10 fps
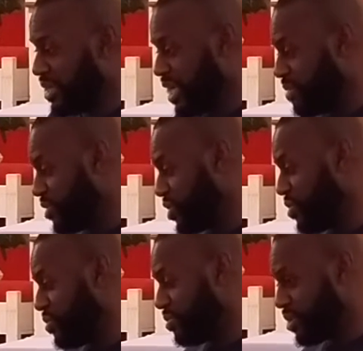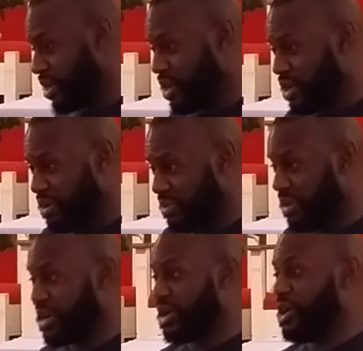That shoes.
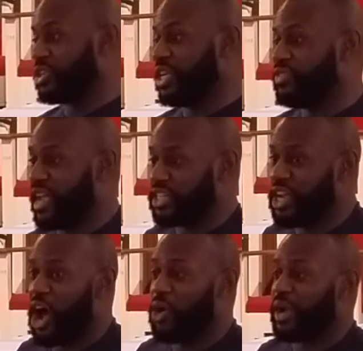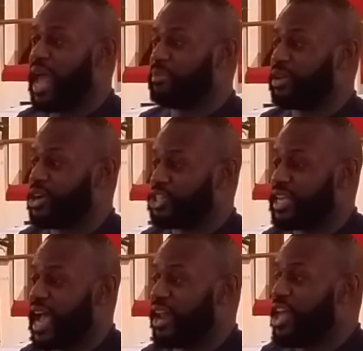Look at her. She thinks she's all that because
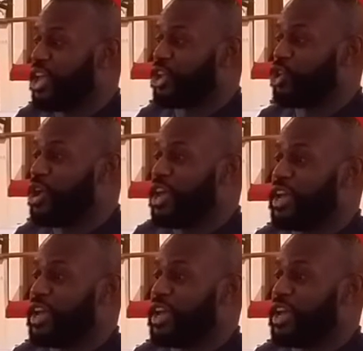she got you.